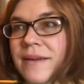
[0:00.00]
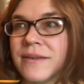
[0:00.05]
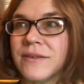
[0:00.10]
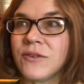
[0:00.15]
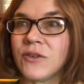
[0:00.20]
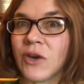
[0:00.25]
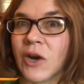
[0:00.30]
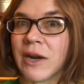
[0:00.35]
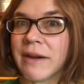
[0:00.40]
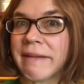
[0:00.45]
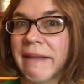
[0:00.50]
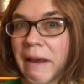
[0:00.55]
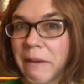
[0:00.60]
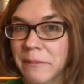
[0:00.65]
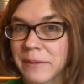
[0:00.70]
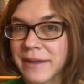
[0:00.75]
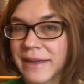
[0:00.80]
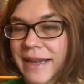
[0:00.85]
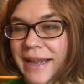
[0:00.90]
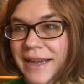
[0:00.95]
starting that
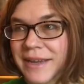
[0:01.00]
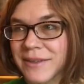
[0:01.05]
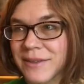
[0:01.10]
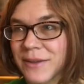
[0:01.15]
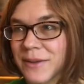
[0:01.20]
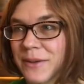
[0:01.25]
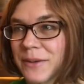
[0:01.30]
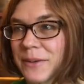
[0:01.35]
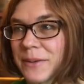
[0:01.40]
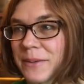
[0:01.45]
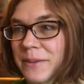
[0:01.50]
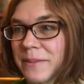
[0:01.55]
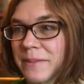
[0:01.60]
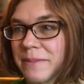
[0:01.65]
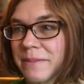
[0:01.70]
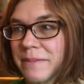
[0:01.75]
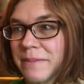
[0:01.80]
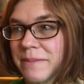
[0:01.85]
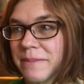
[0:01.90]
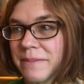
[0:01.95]
one today too.
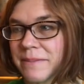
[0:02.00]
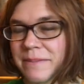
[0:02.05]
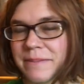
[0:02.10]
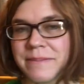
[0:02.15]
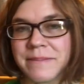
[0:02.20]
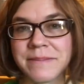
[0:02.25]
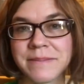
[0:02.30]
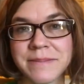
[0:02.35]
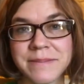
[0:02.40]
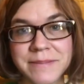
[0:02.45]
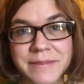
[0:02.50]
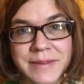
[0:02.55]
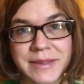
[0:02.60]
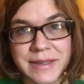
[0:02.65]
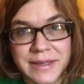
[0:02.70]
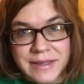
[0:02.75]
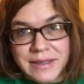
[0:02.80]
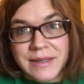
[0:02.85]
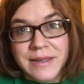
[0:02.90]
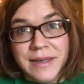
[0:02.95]

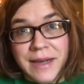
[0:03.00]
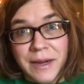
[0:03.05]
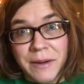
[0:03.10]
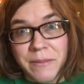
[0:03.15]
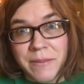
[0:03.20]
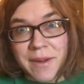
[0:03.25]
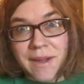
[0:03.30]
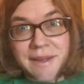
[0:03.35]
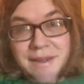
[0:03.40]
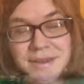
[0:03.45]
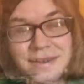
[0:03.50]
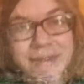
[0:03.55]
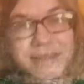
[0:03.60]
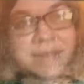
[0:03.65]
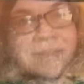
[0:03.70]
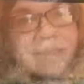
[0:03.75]
Gotta run.